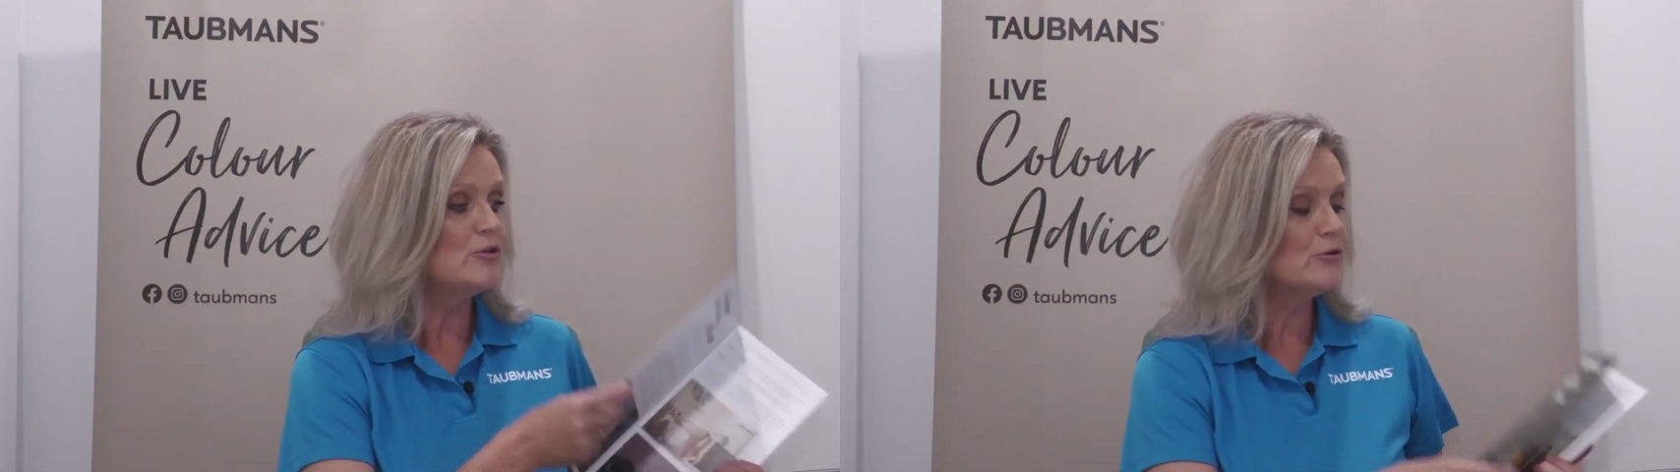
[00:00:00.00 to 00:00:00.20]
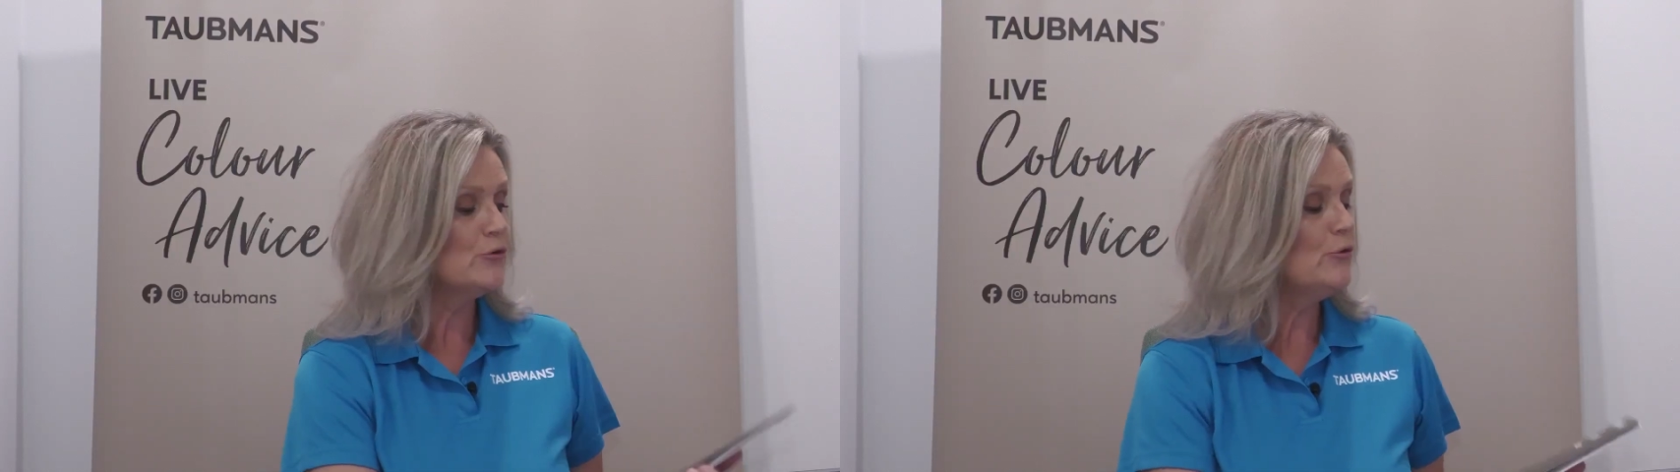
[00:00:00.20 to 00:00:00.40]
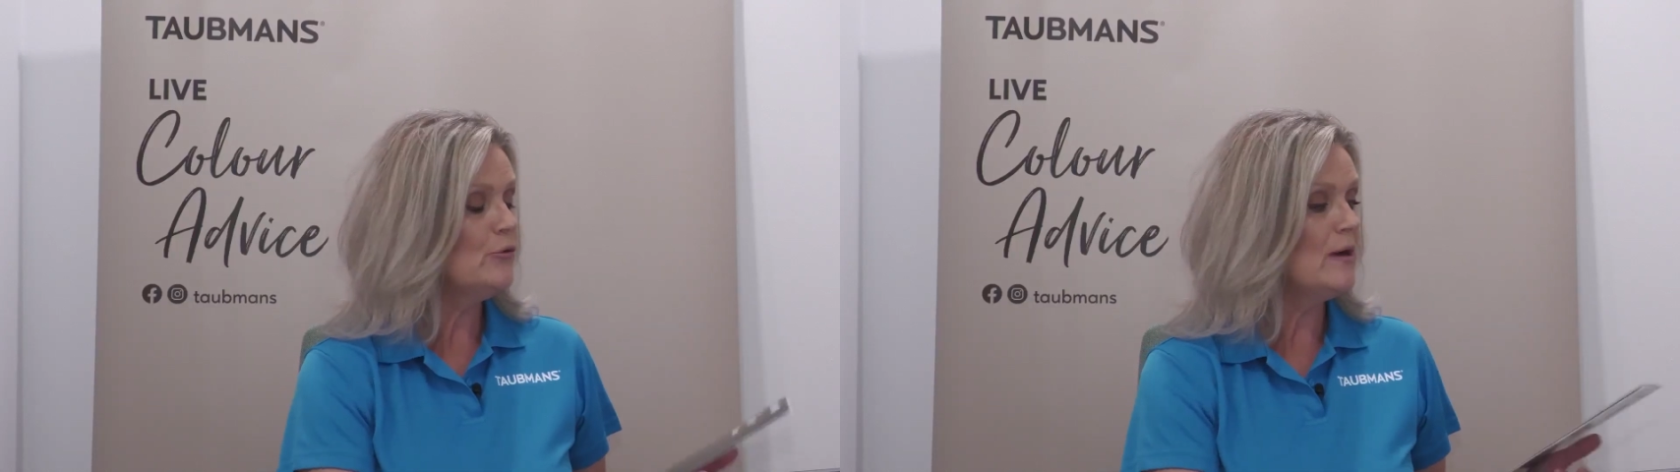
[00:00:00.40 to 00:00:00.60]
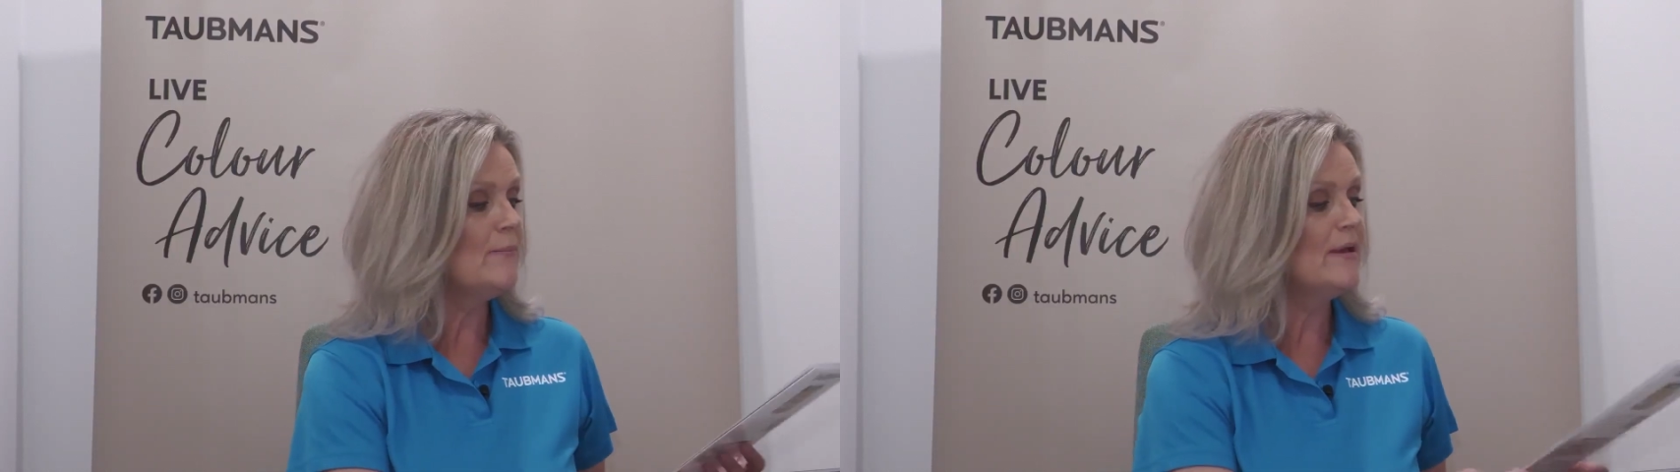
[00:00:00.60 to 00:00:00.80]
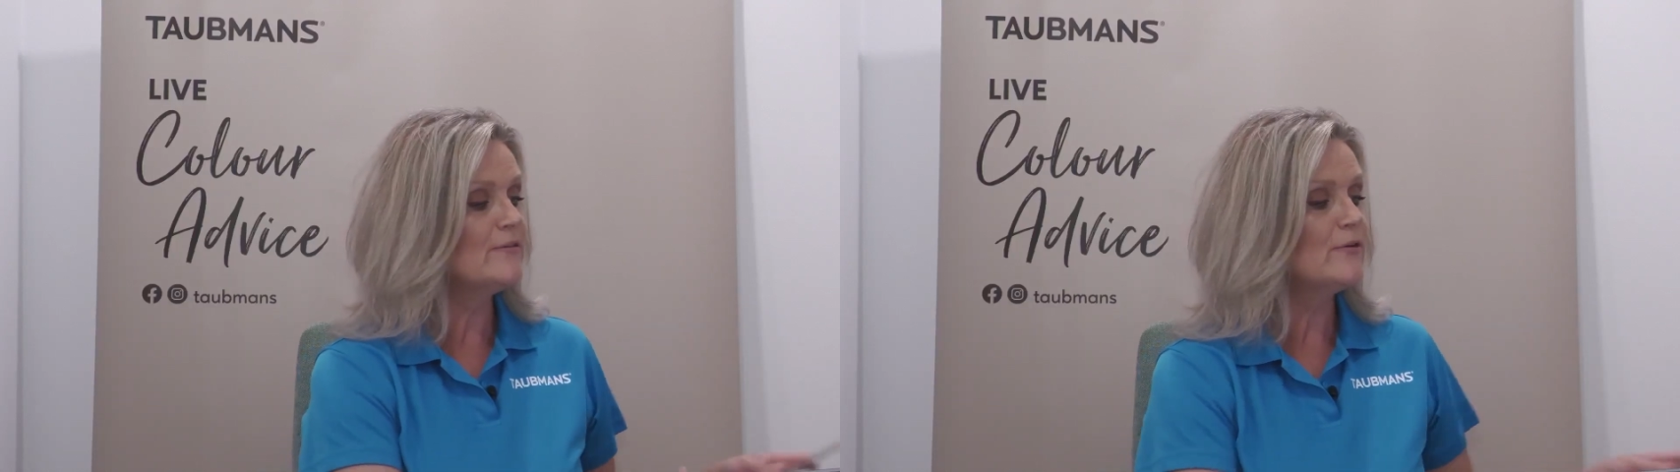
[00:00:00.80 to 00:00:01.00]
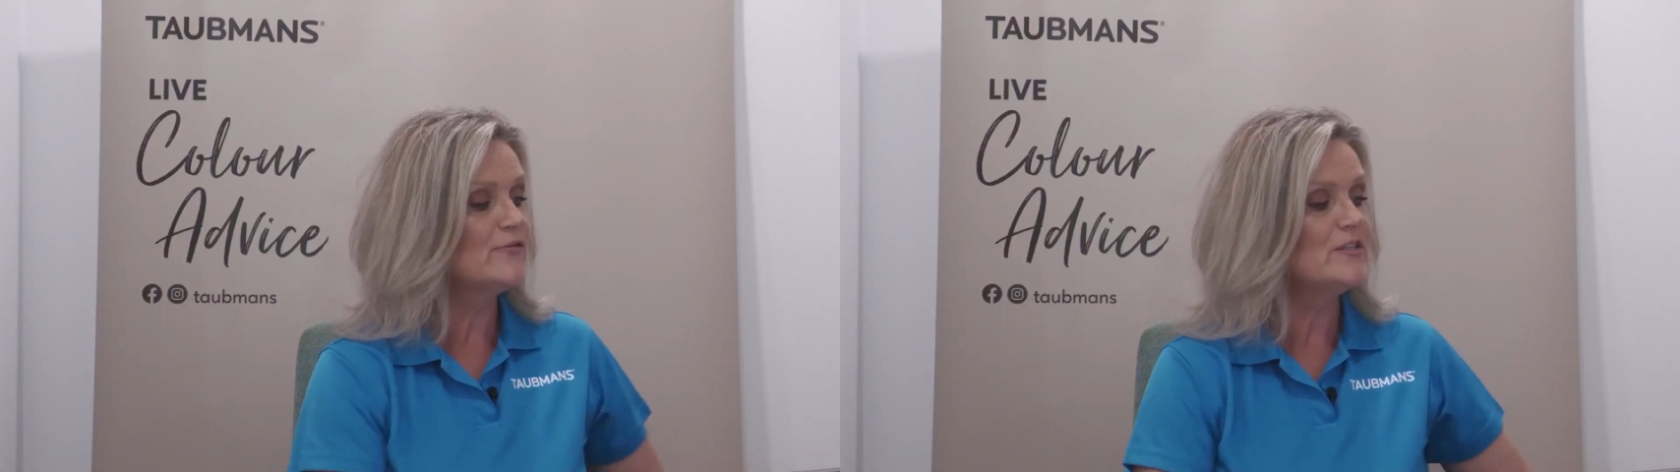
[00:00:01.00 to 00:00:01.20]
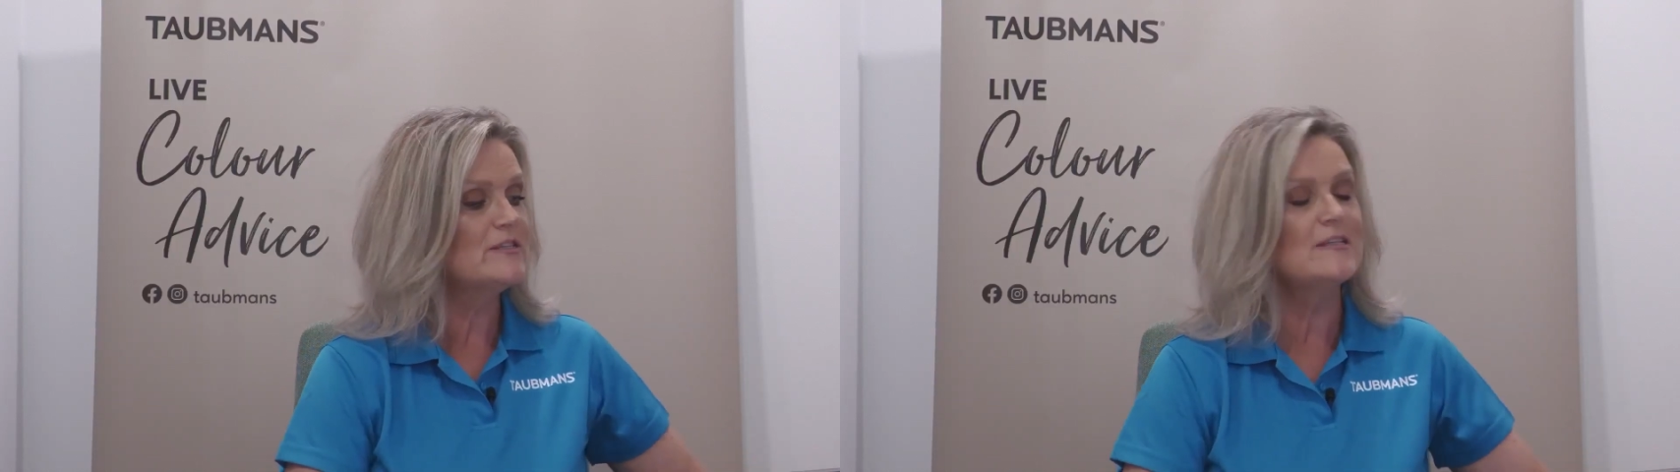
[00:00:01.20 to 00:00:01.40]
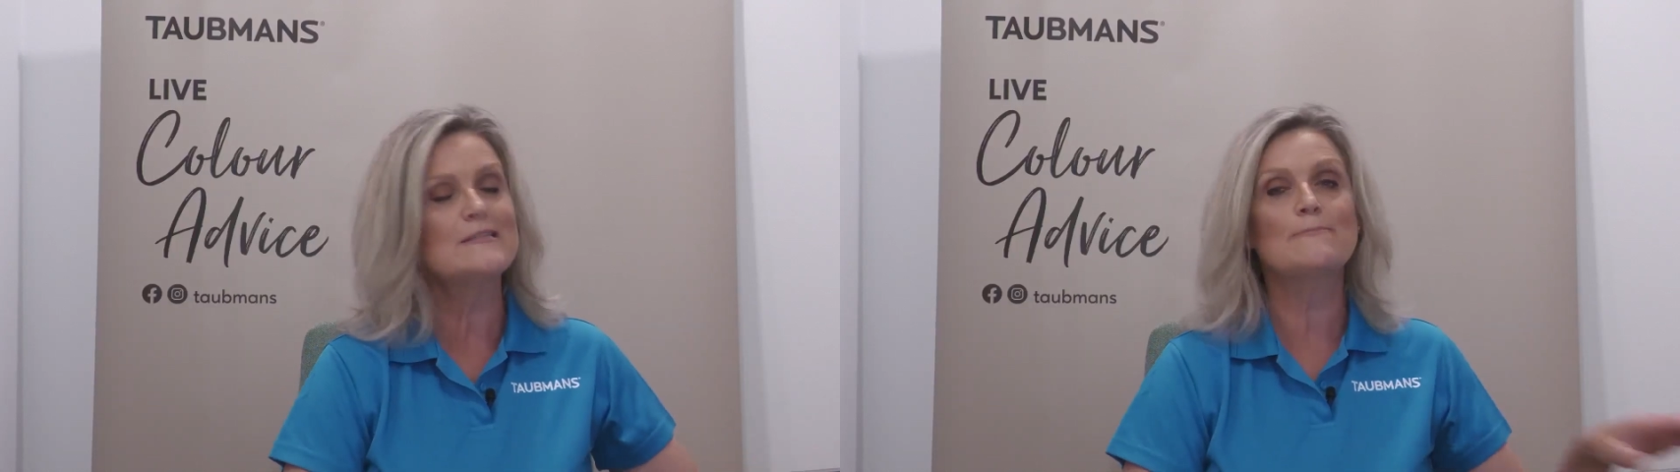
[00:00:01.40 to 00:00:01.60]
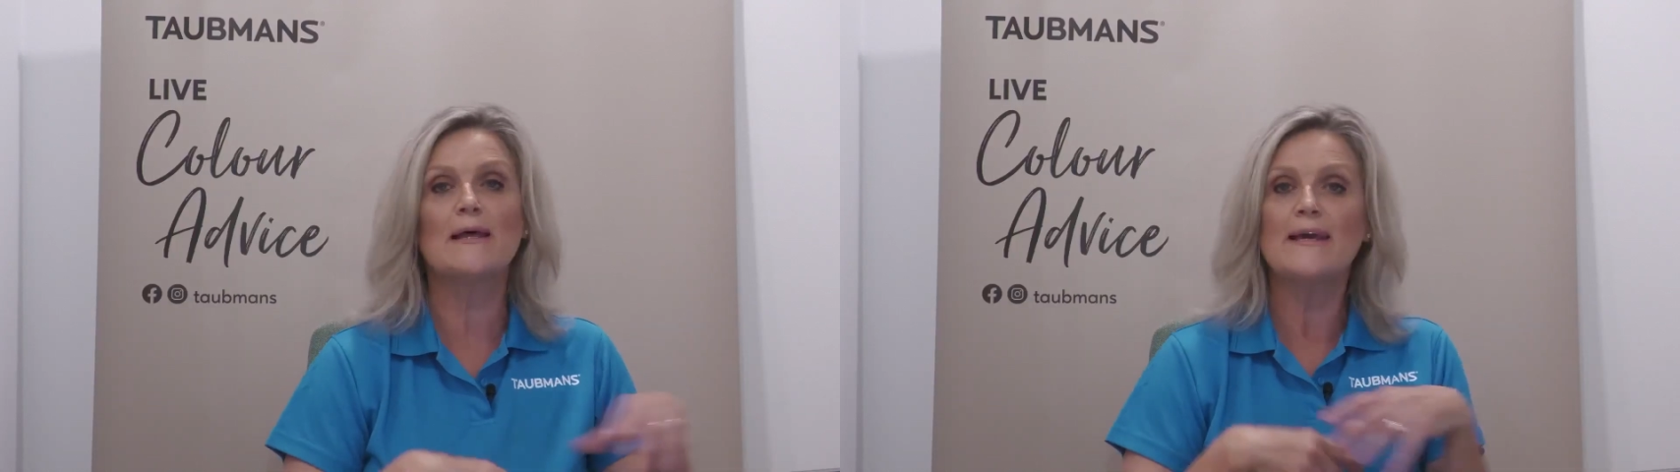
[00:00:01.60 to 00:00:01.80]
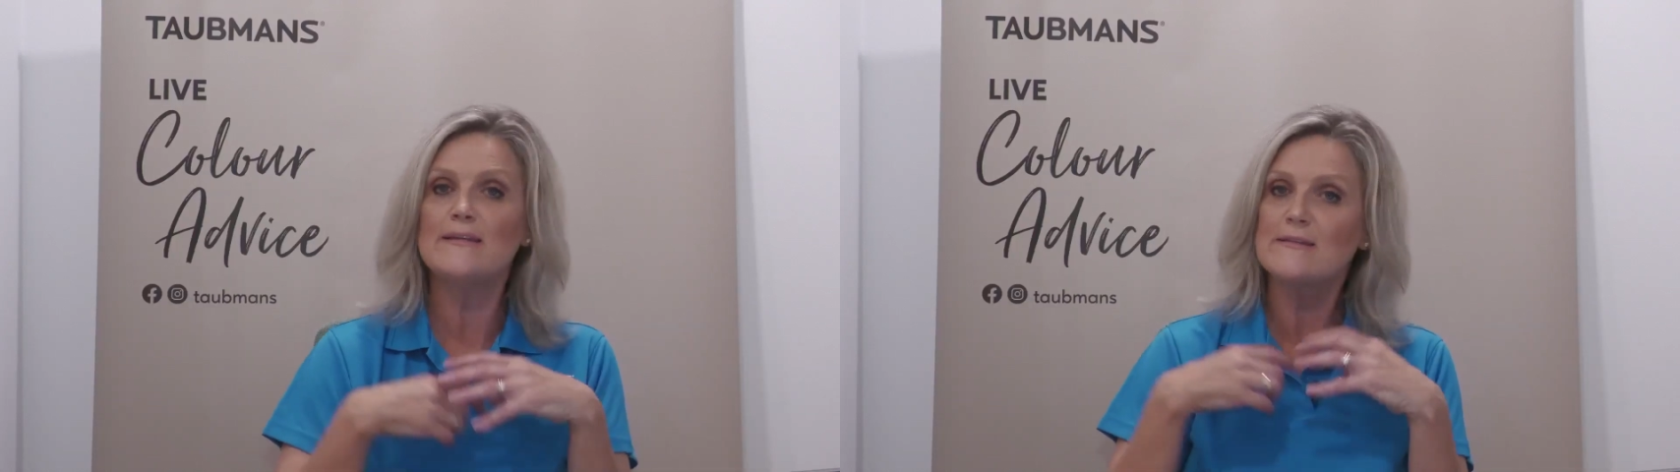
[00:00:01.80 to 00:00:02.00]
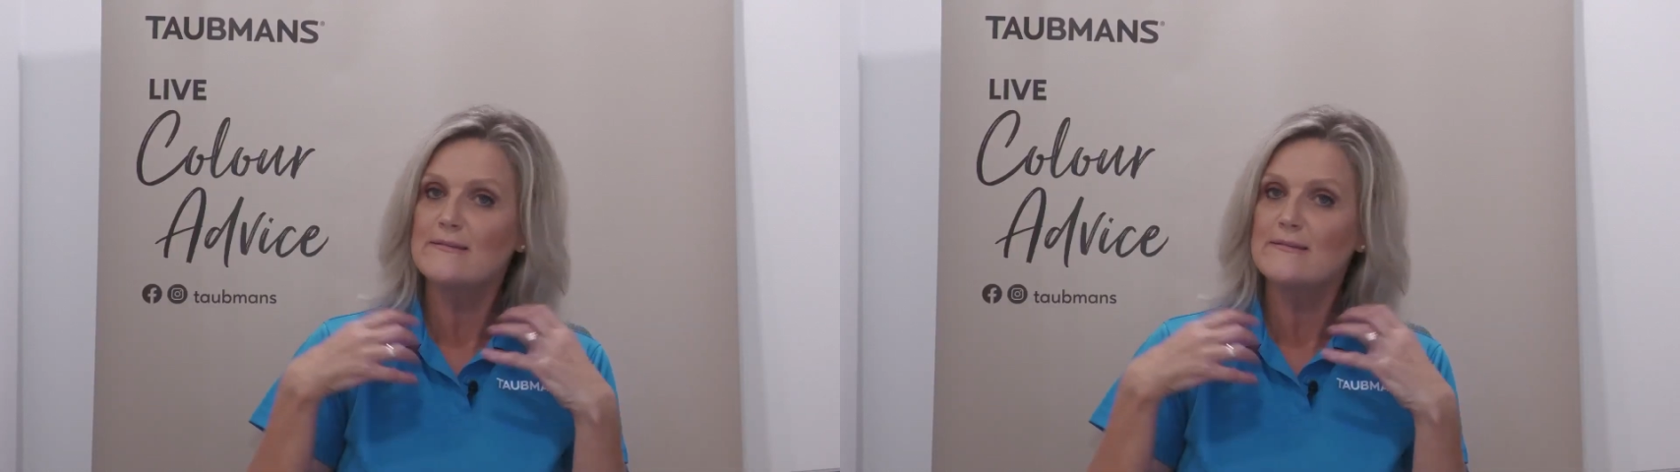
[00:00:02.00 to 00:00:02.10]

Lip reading: Do, as I've just explained,